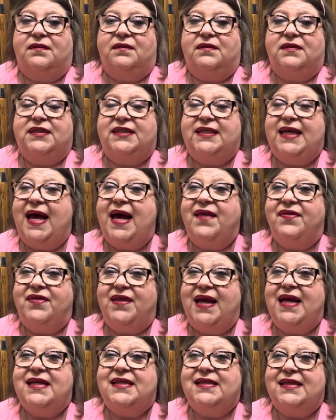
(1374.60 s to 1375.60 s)
sad
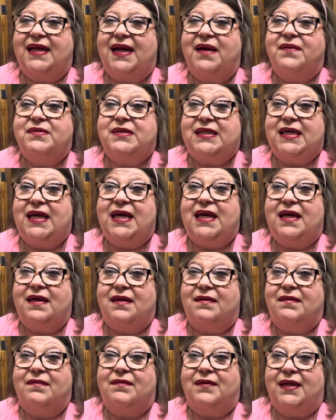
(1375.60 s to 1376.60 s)
things that I'm
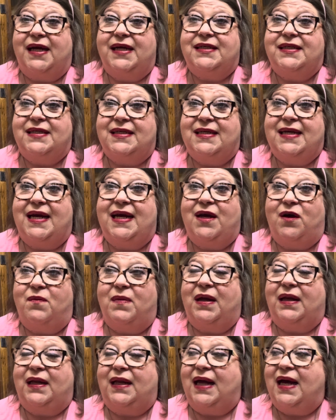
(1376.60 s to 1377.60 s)
seeing, like today on
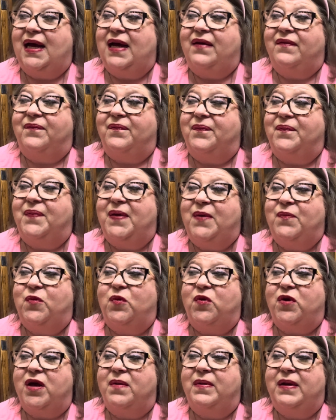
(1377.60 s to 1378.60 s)
my live, people
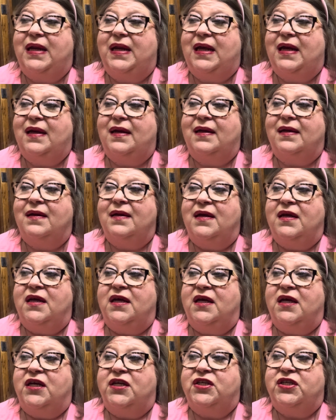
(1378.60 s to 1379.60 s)
coming in and
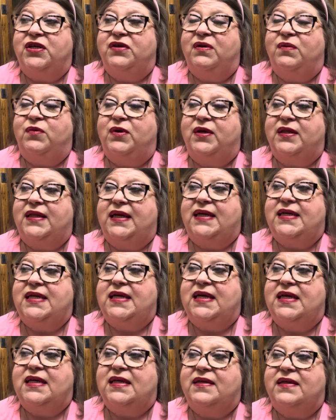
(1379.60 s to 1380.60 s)
doing what they
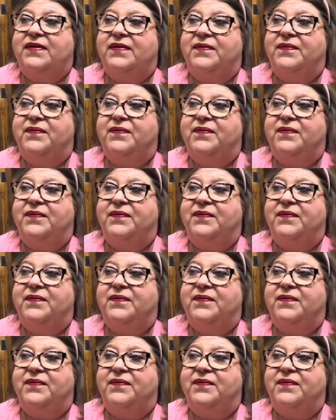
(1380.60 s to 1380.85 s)
did.